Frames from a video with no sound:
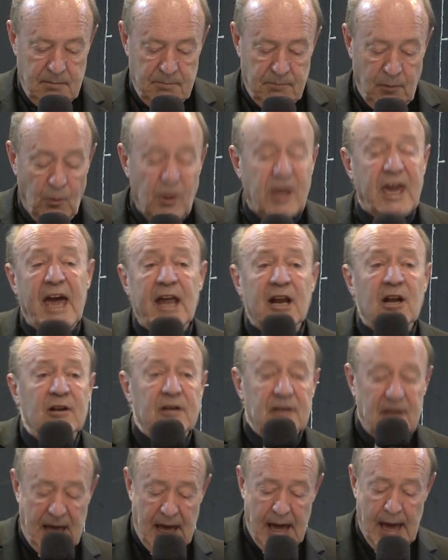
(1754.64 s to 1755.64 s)
But we
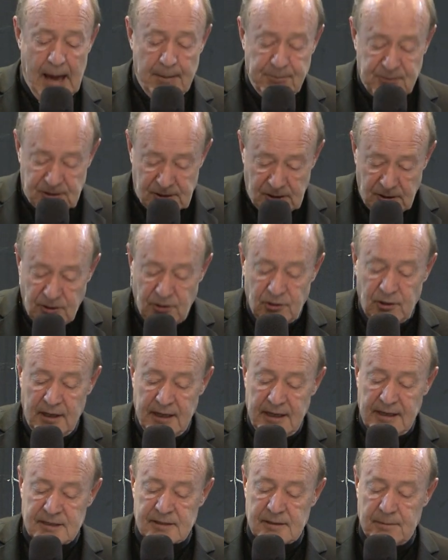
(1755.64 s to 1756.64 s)
cannot
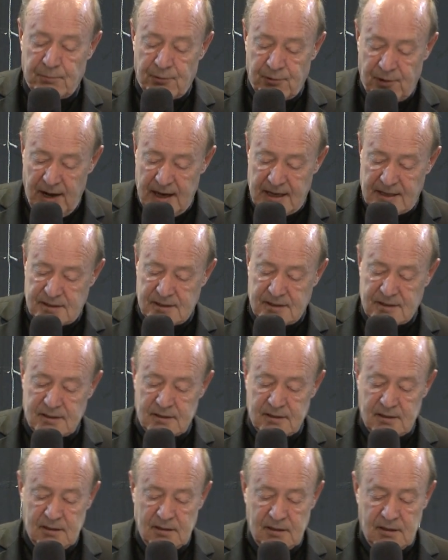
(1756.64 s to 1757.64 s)
absolutely
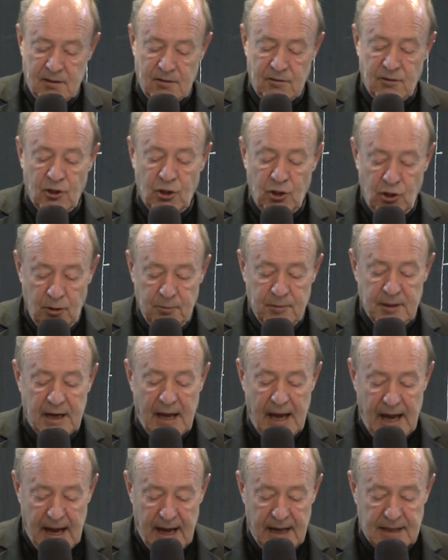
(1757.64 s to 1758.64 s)
suppress the human
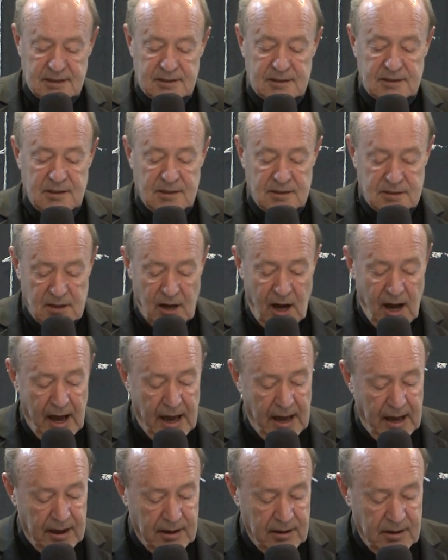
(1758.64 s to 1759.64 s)
heart's
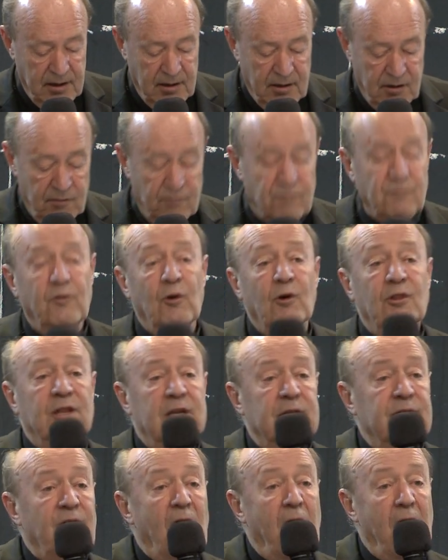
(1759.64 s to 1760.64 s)
desire for the
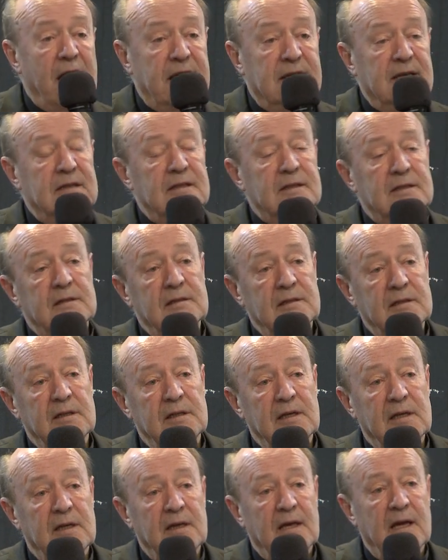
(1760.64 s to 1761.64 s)
divine
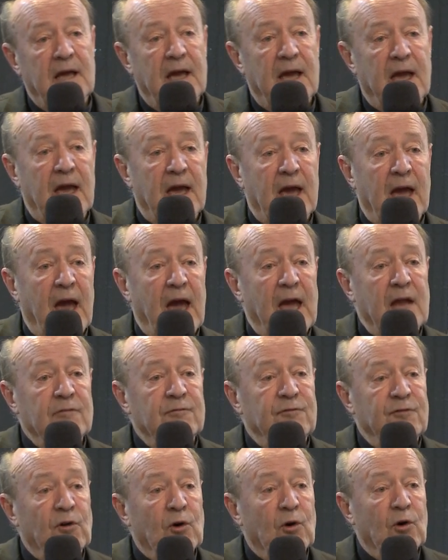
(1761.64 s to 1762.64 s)

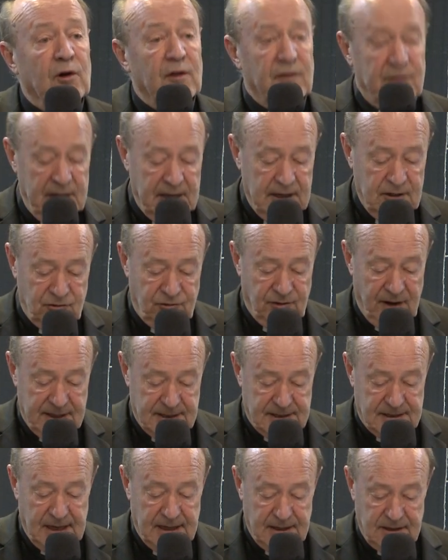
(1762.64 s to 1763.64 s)
and for the
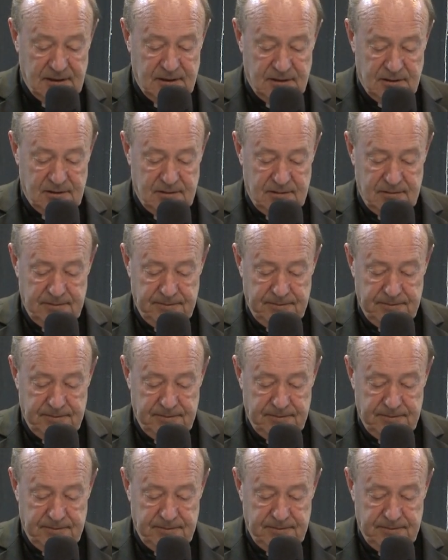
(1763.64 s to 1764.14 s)
transcendent.